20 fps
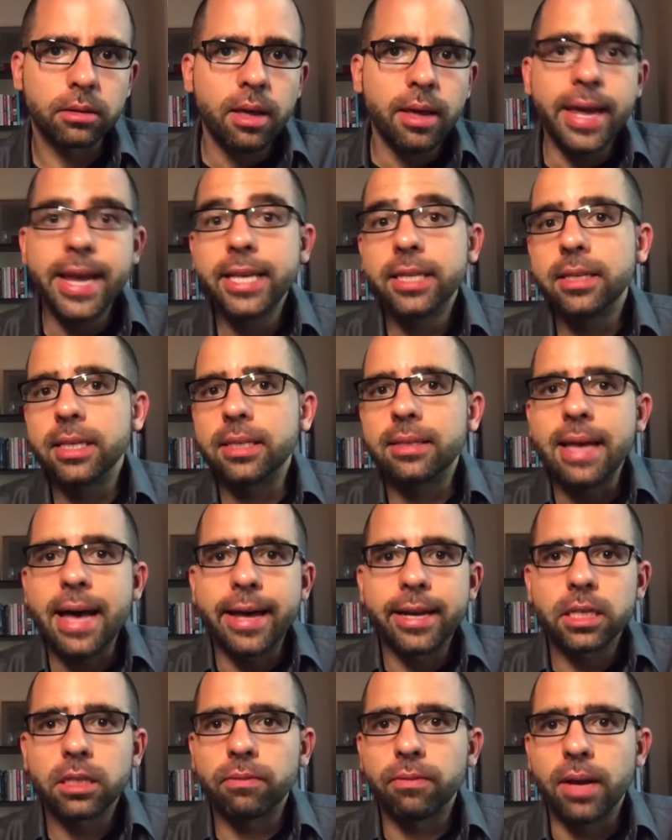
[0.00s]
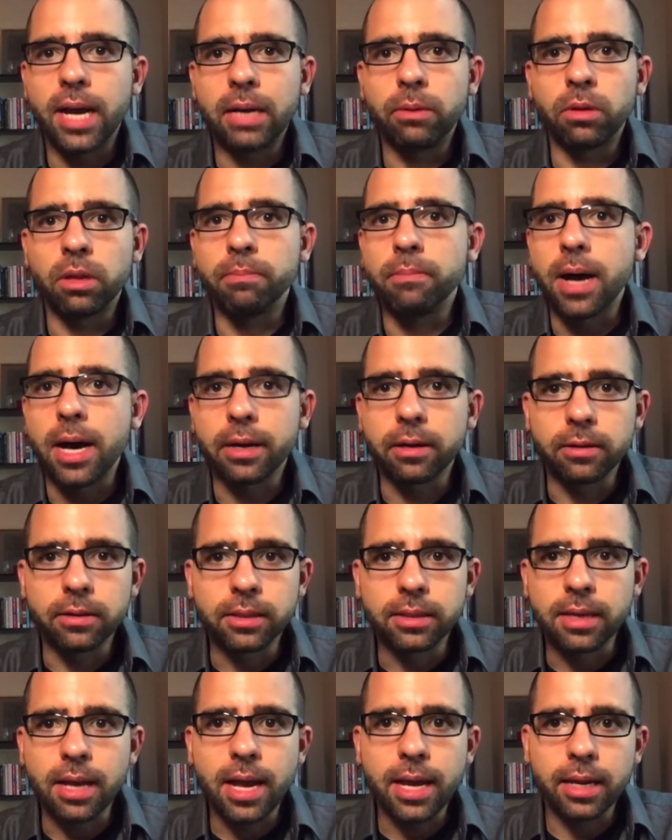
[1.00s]
He's dissatisfied with modern
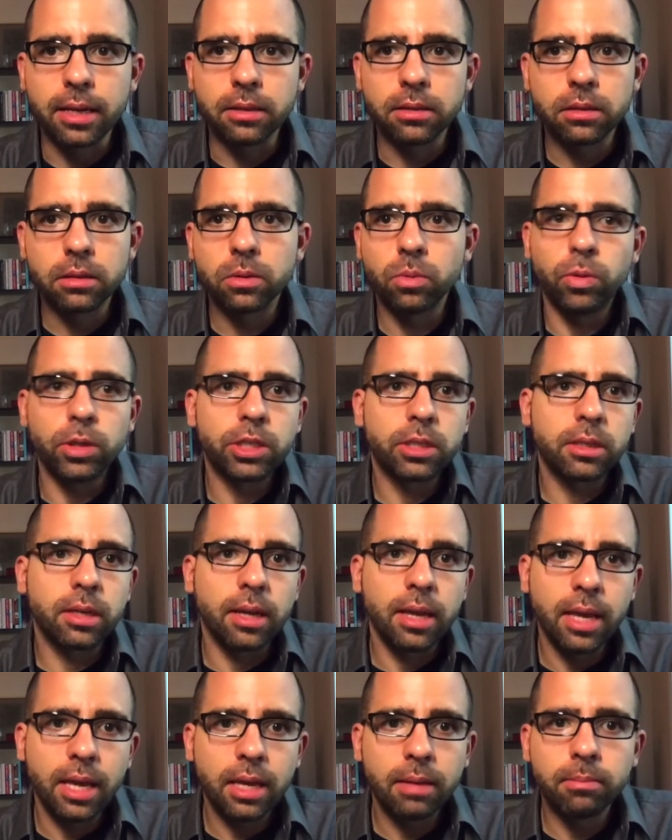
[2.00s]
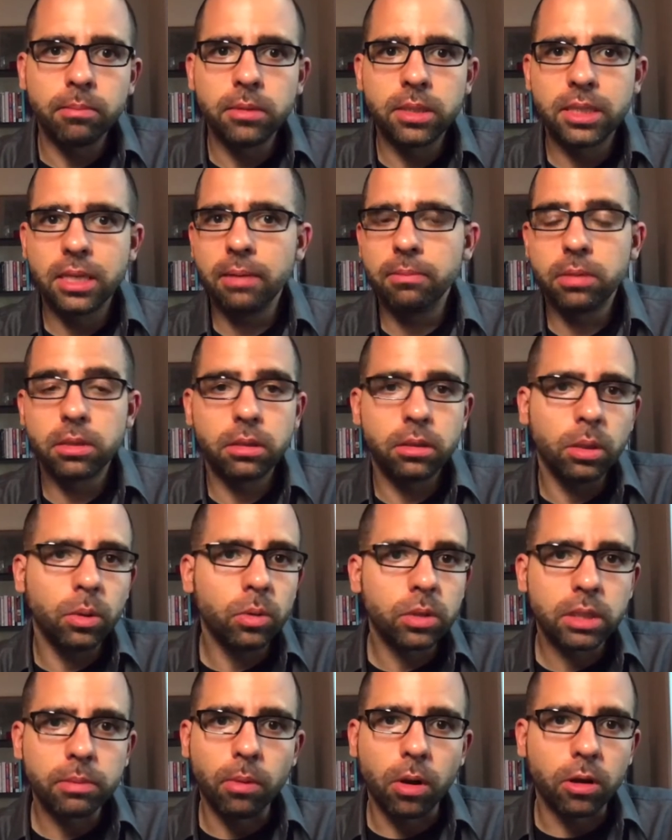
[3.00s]
science, which to him seems too
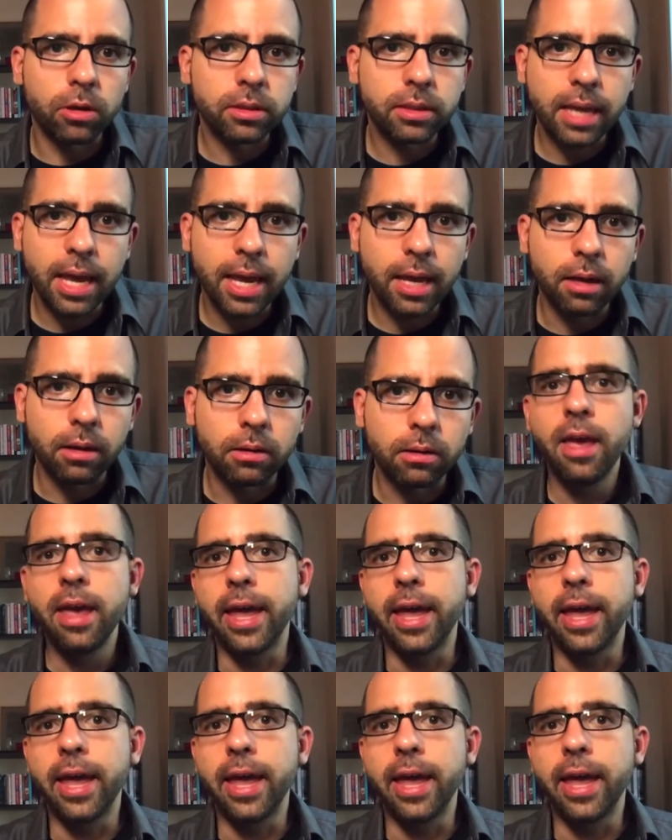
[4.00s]
small scale.